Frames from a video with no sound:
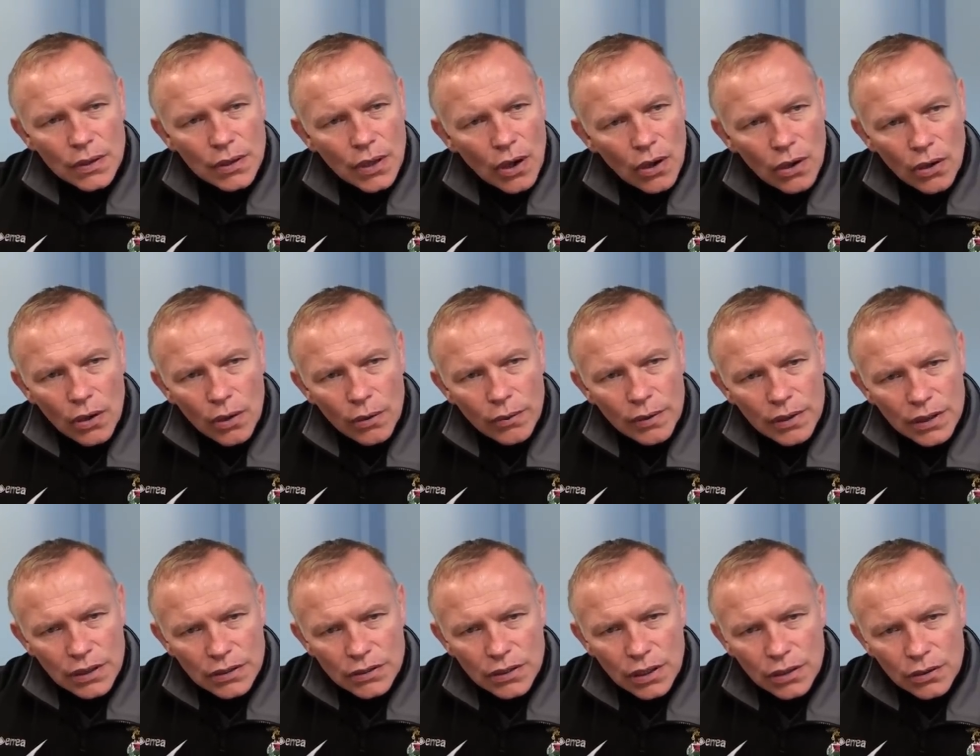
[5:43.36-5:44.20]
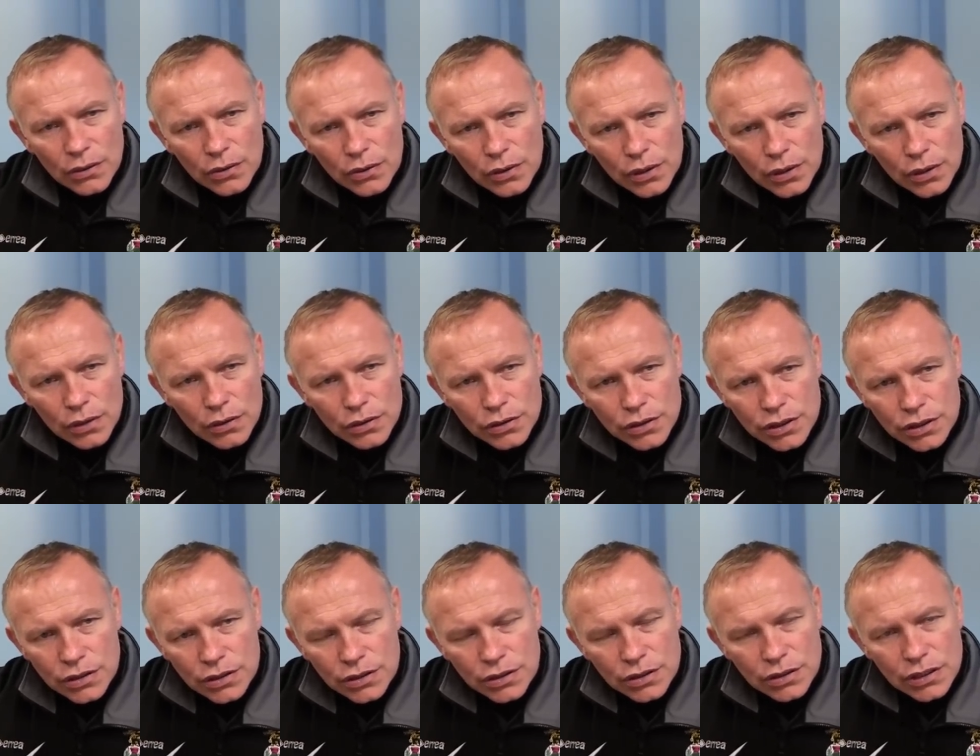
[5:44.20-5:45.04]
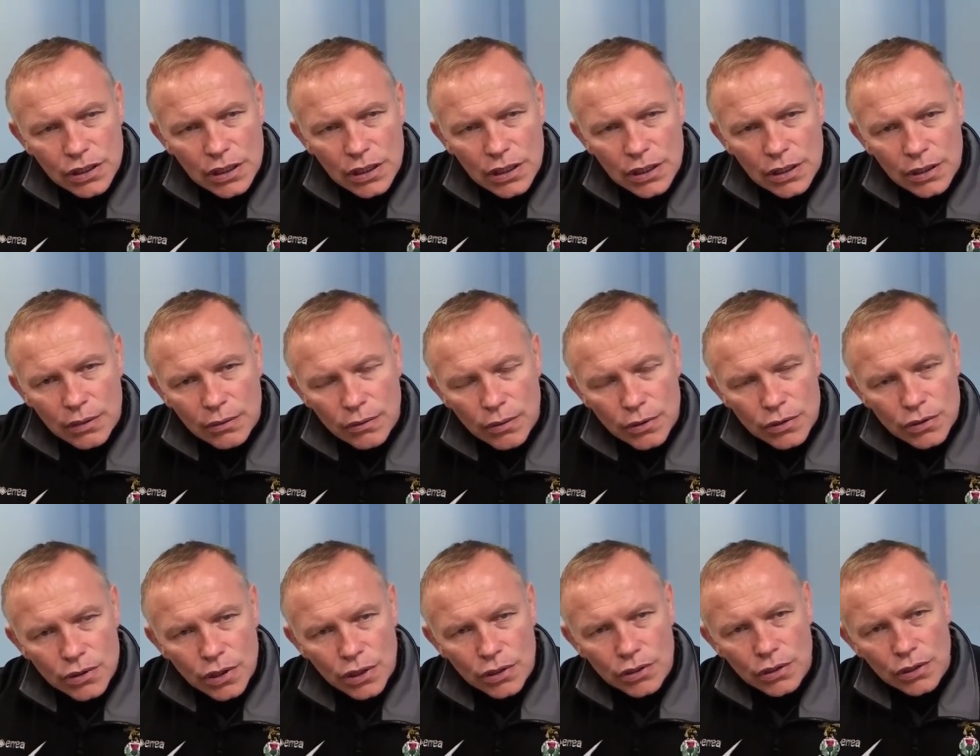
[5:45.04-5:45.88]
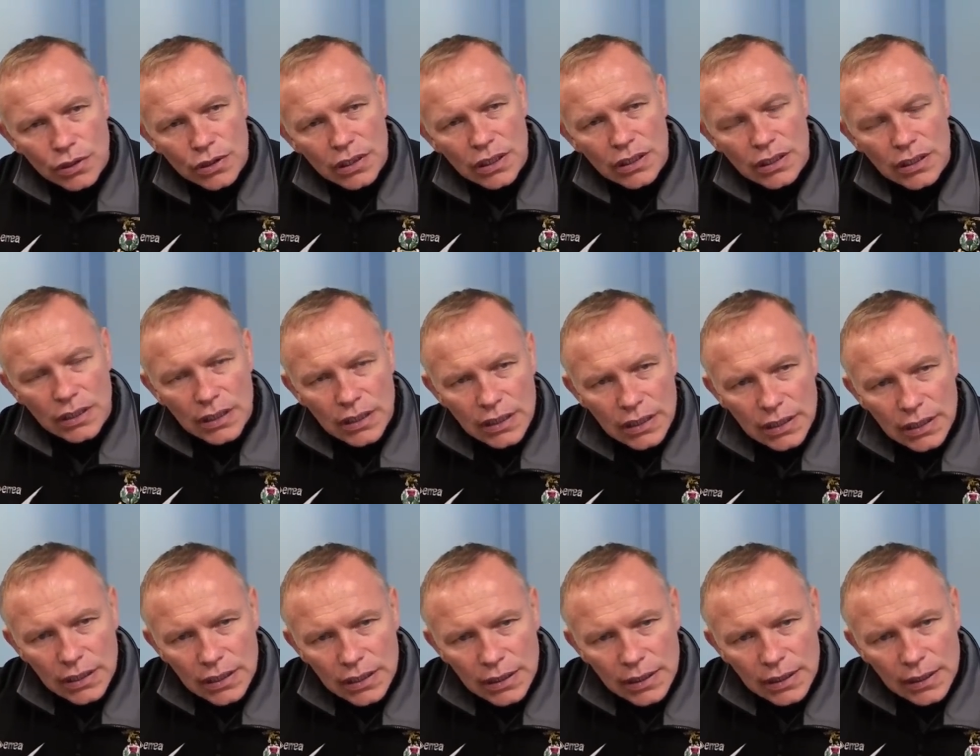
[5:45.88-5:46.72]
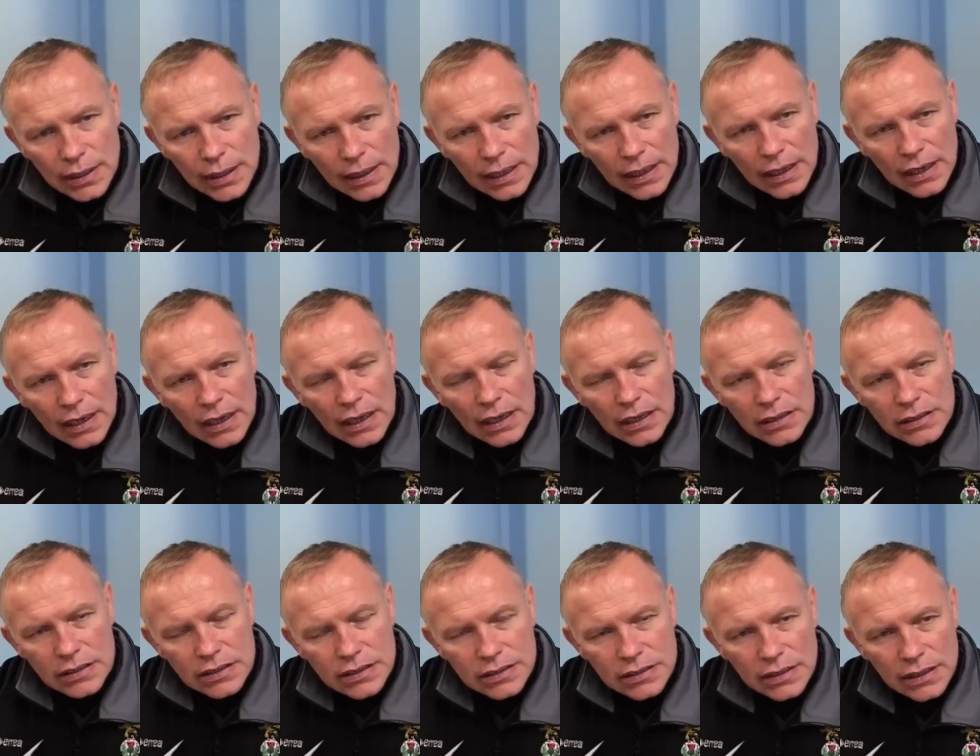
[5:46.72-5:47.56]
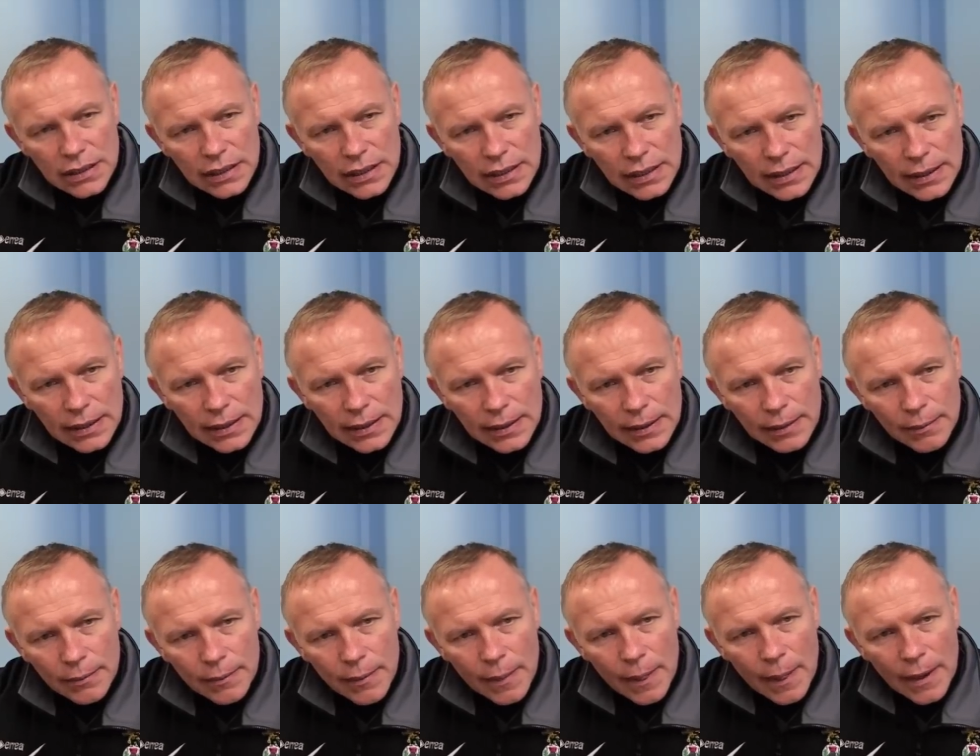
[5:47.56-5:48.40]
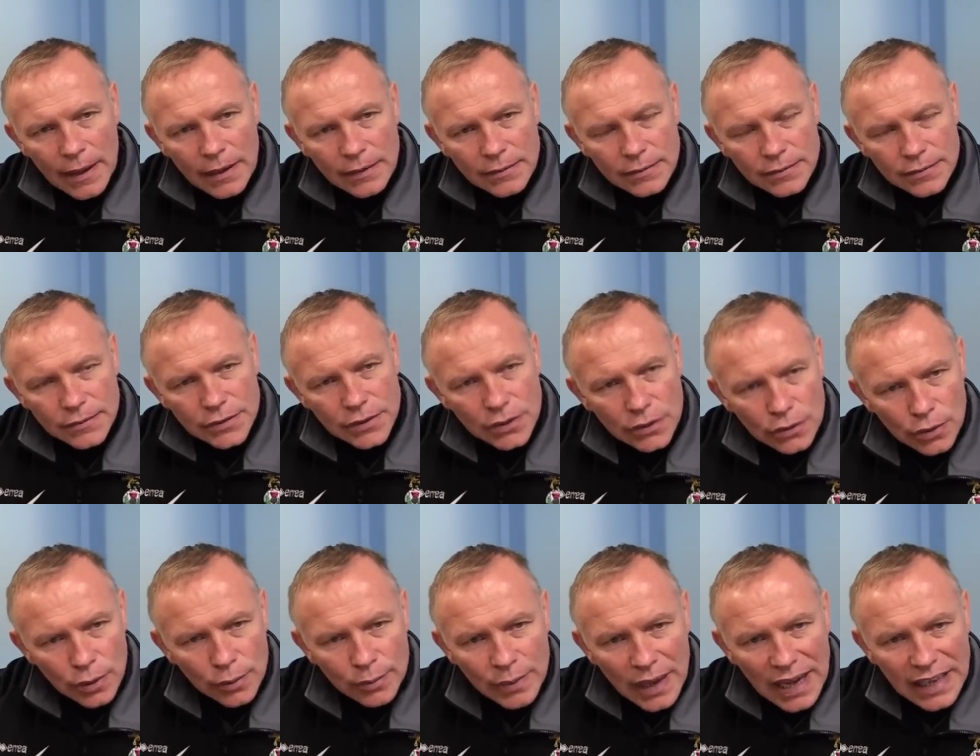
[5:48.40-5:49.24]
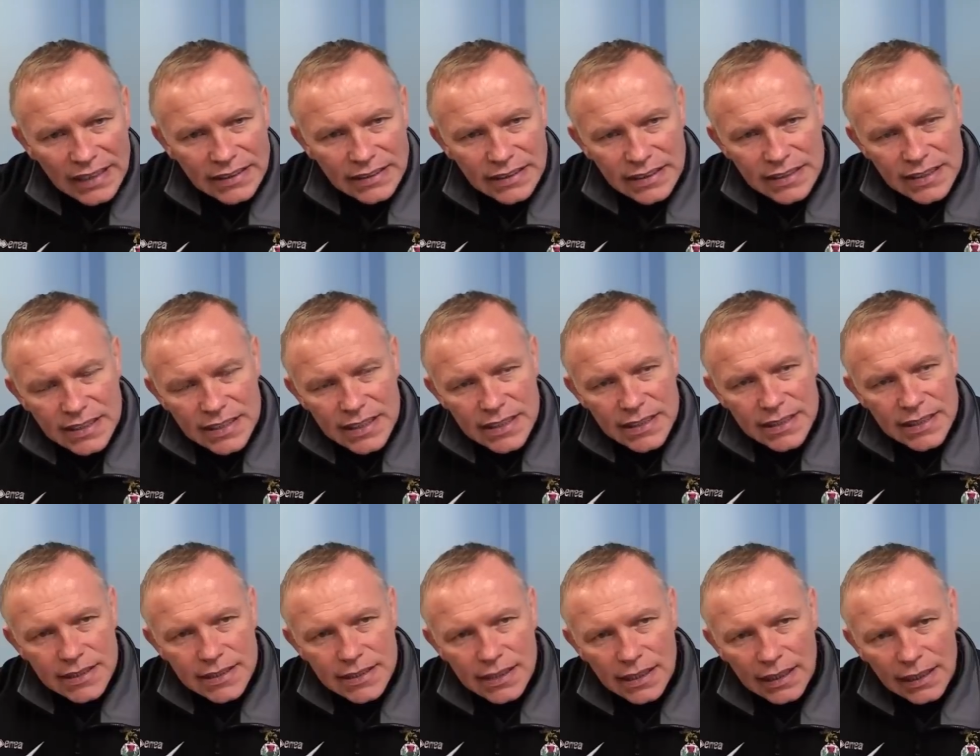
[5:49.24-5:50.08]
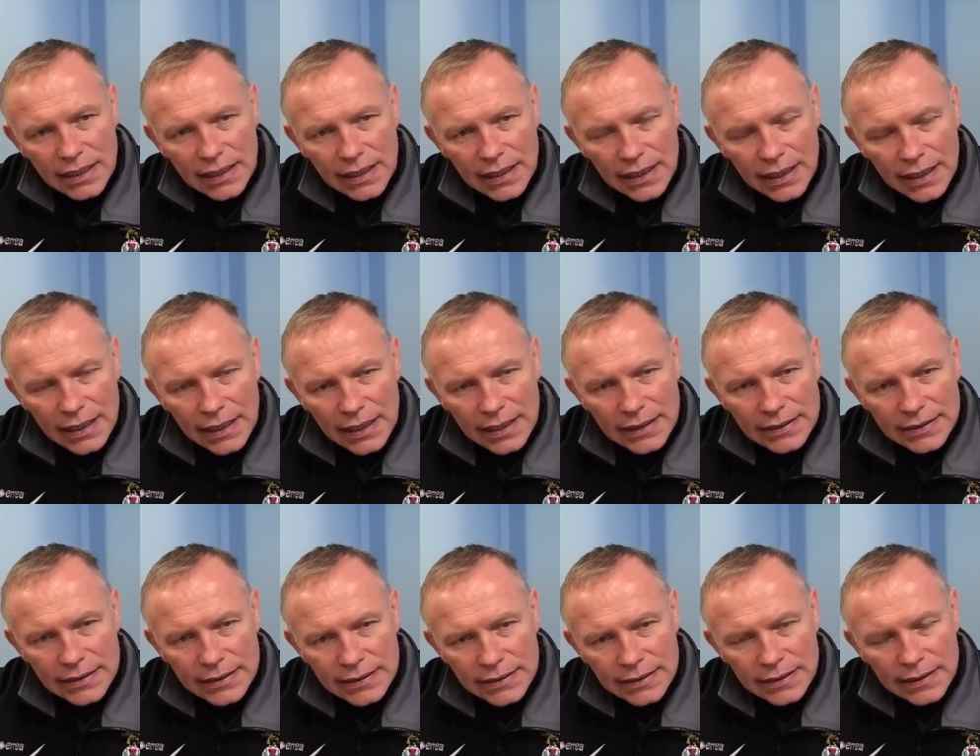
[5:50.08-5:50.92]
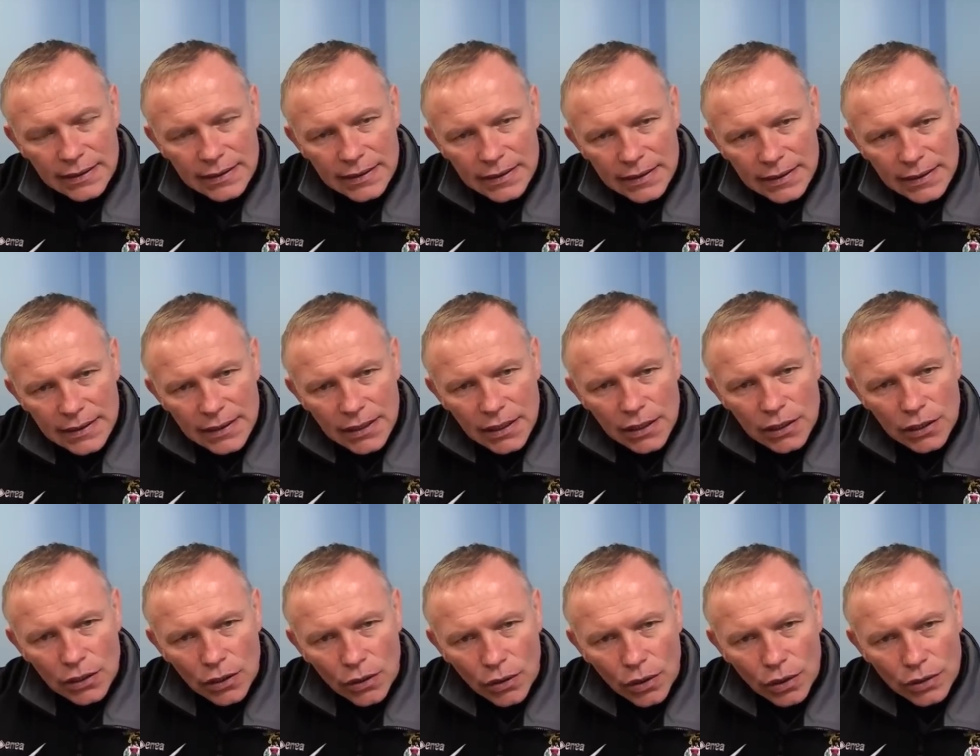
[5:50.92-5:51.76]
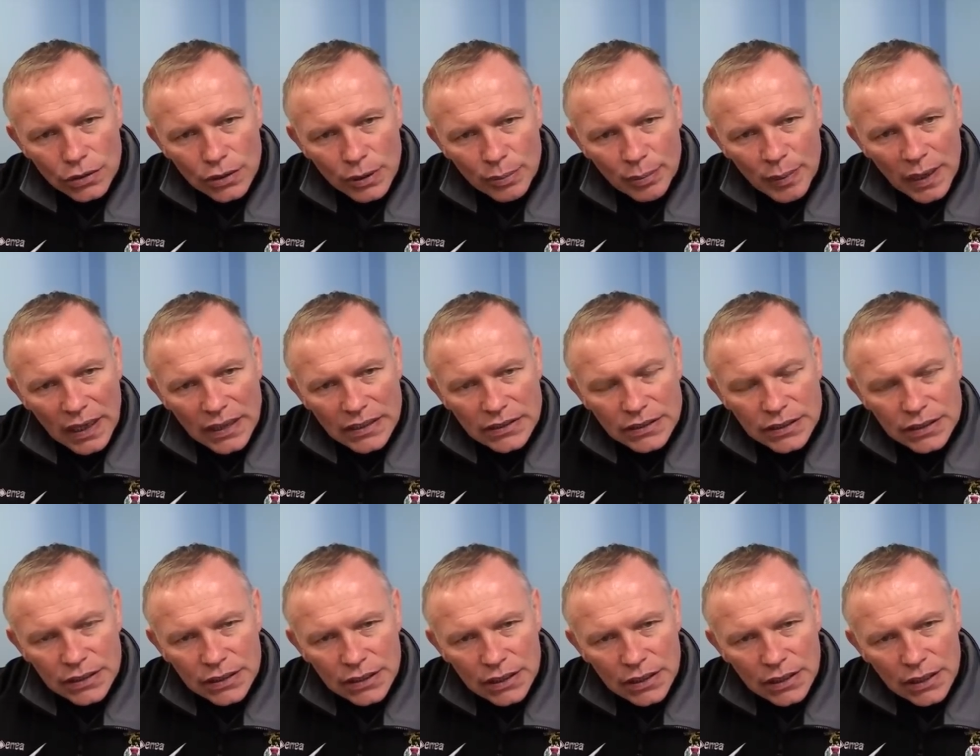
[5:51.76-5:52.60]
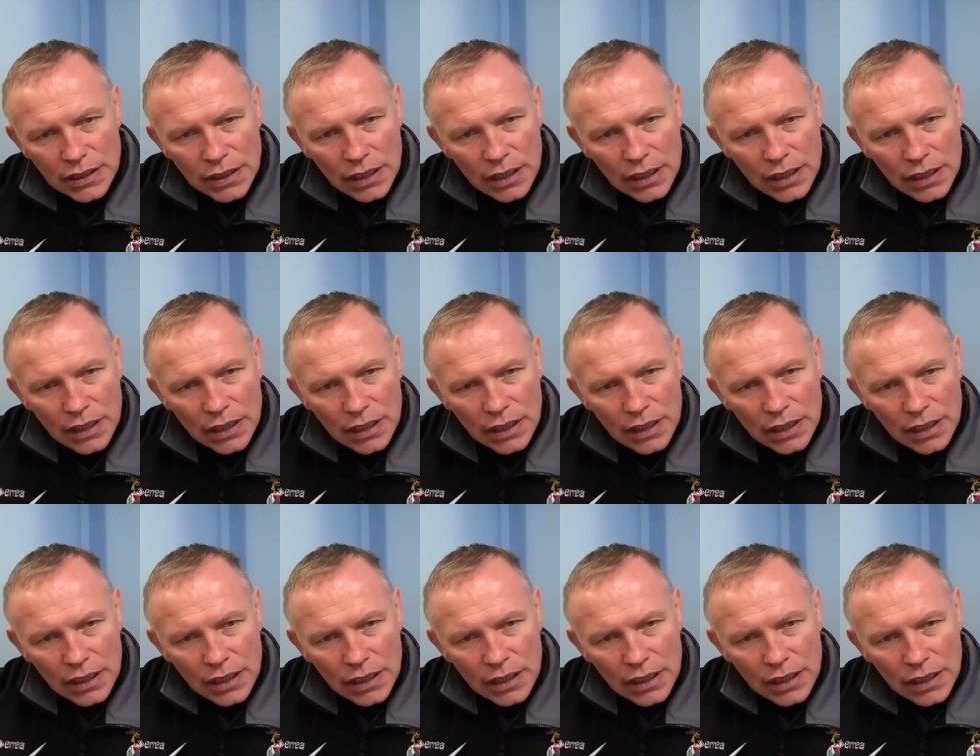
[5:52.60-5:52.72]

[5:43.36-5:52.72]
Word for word: No, we're under no illusions what's going on at Hearts, you know, behind the scenes and, you know, on the pitch.